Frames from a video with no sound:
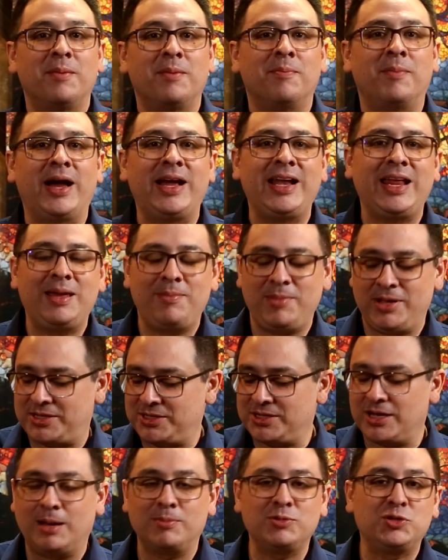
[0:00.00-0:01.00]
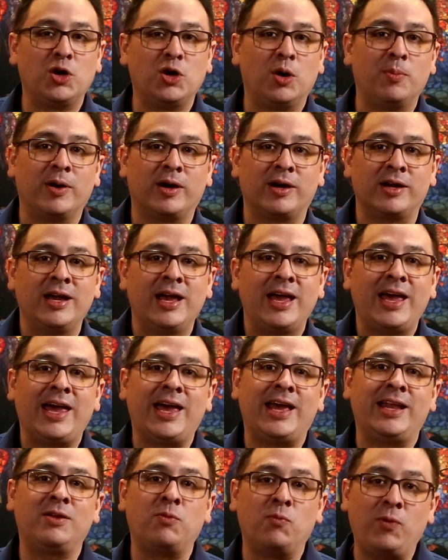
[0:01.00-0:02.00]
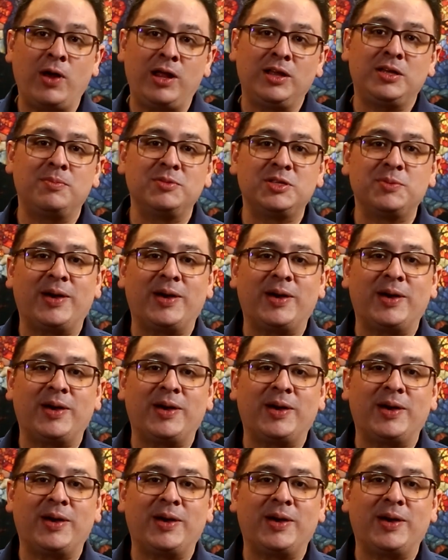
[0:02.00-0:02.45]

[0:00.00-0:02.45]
My name is Tom Tobar, and welcome